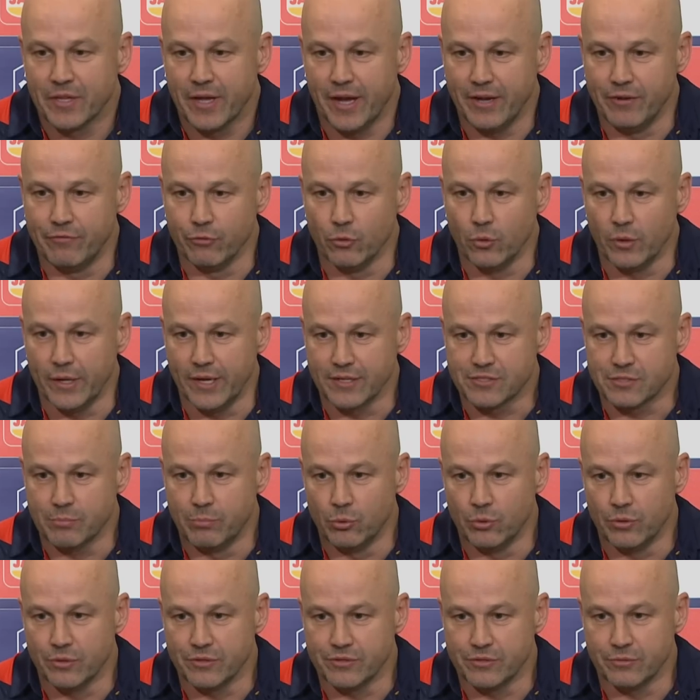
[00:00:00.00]
and for all our
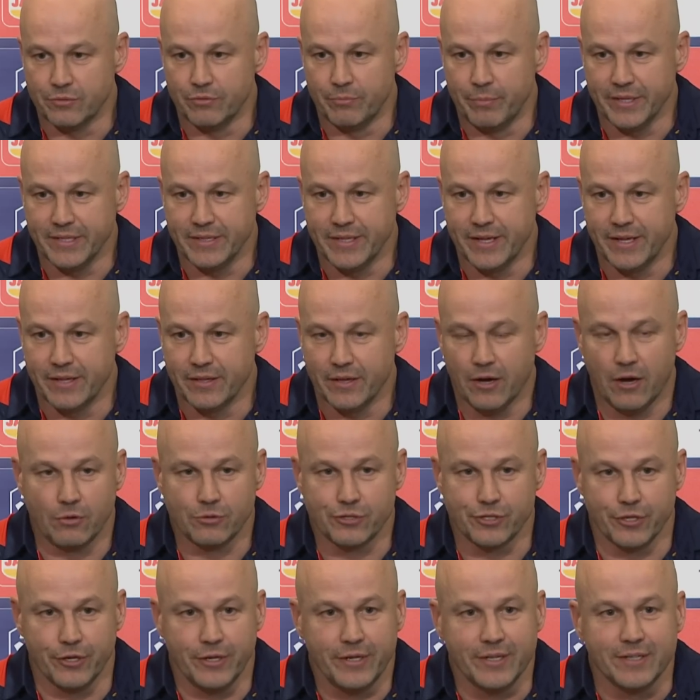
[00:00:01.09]
supporters who have been there the whole
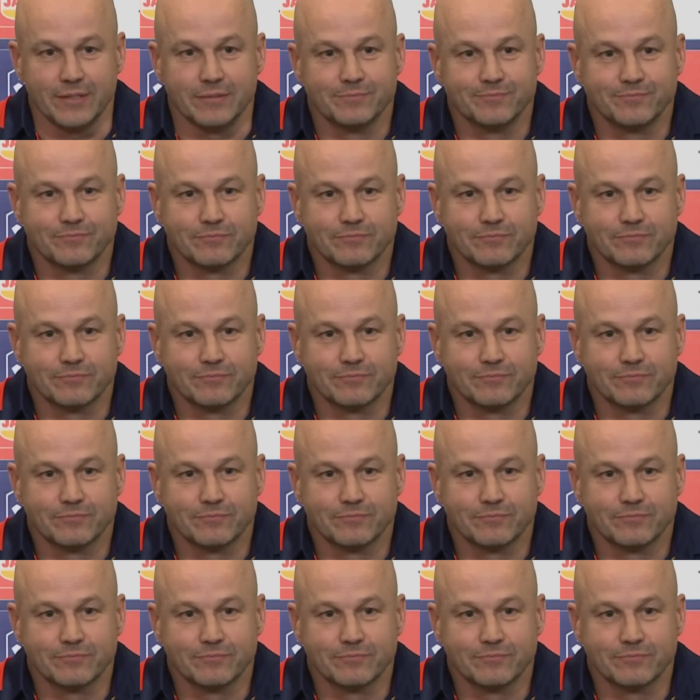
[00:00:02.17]
journey.